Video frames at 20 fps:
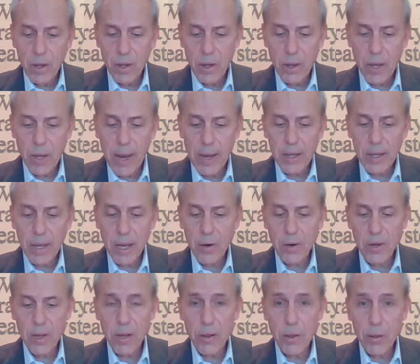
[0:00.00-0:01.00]
Lyon
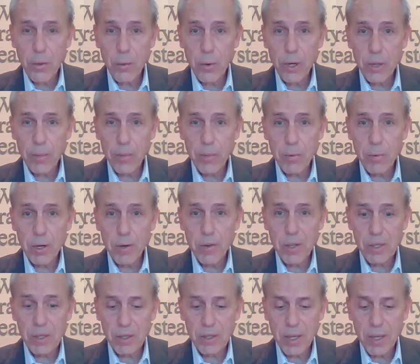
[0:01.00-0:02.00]
County at 3,
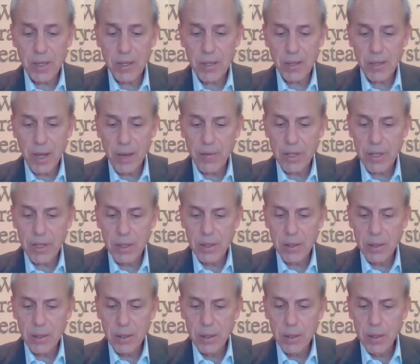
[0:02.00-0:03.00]
previously at 7.
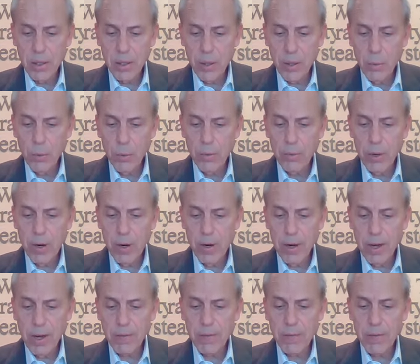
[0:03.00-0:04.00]

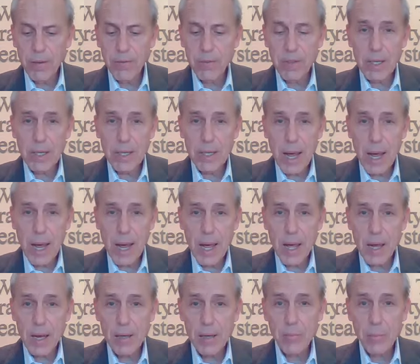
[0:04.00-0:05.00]
Woodbury at
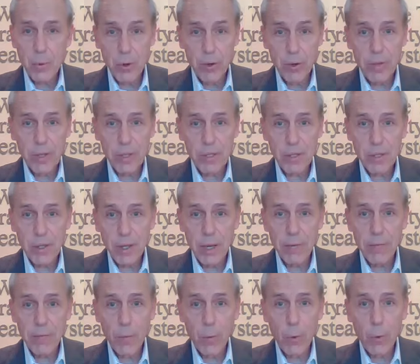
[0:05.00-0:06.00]
59, previously
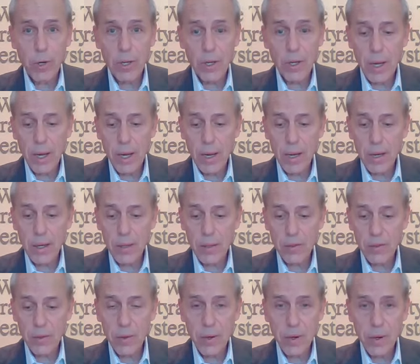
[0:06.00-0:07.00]
at 49,
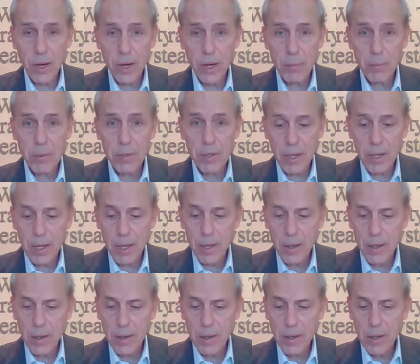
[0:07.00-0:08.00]
so they're up
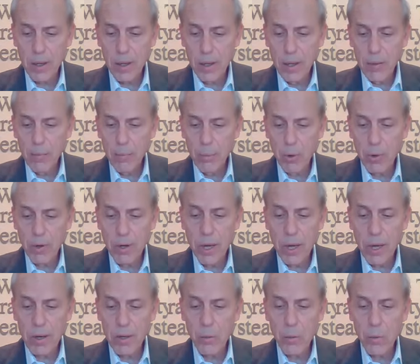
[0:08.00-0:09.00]
10. Polk
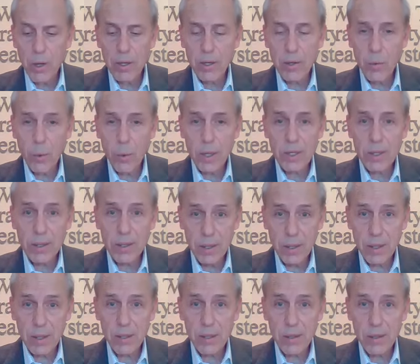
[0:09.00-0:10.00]
County
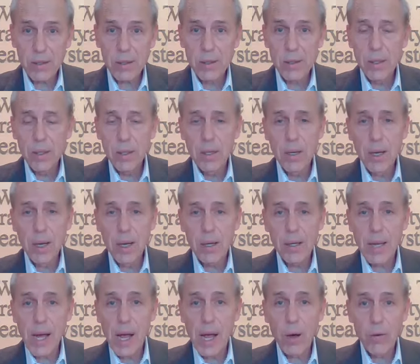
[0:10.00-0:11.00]
126,
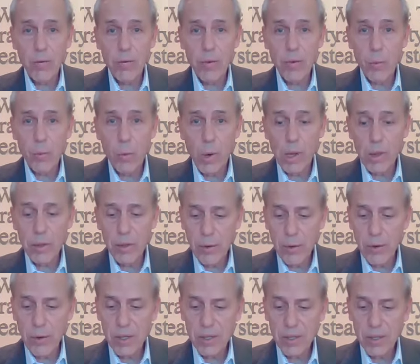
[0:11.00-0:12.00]
down from
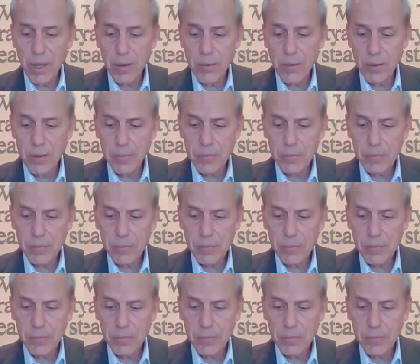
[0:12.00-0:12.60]
137.